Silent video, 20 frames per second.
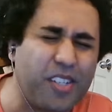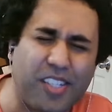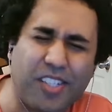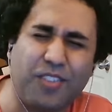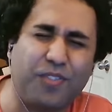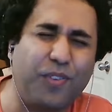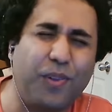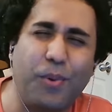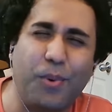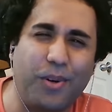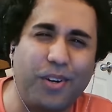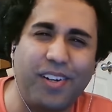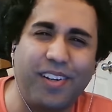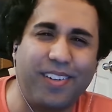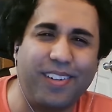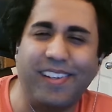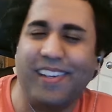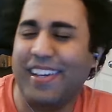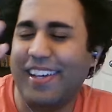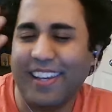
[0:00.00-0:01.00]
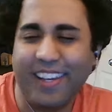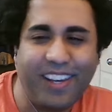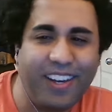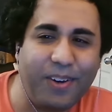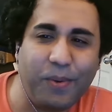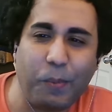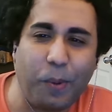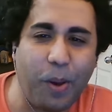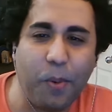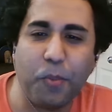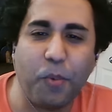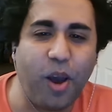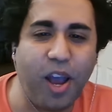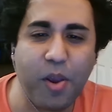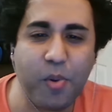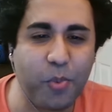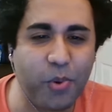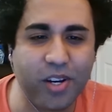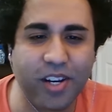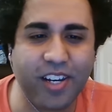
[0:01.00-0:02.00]
it's Florida. Why
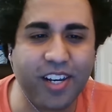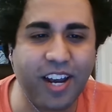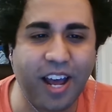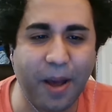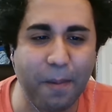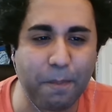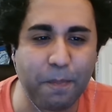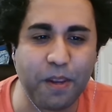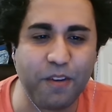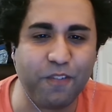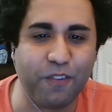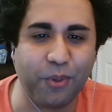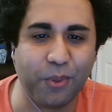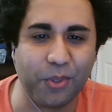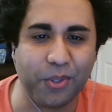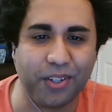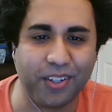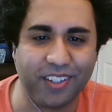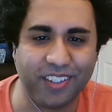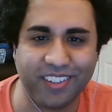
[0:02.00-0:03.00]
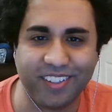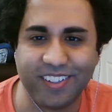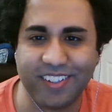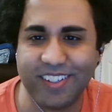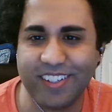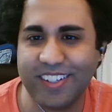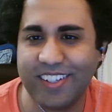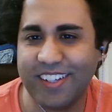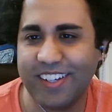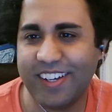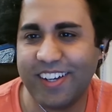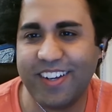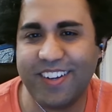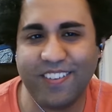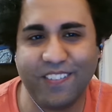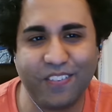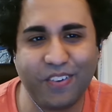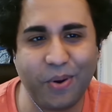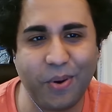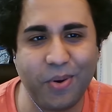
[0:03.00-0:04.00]
would it not be Florida?
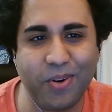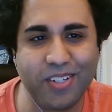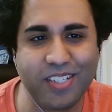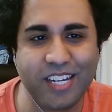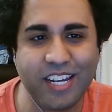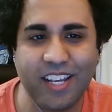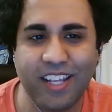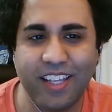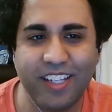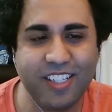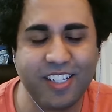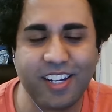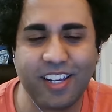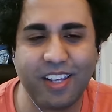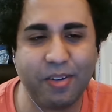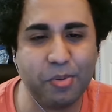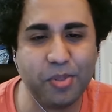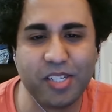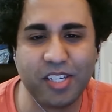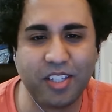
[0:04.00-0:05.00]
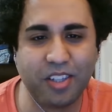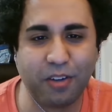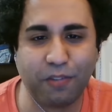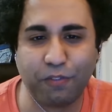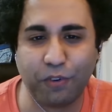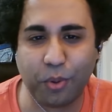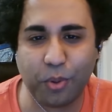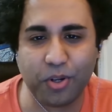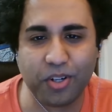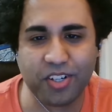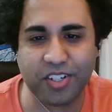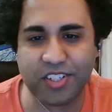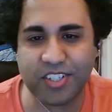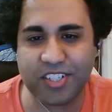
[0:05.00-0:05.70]
course. It was either Florida or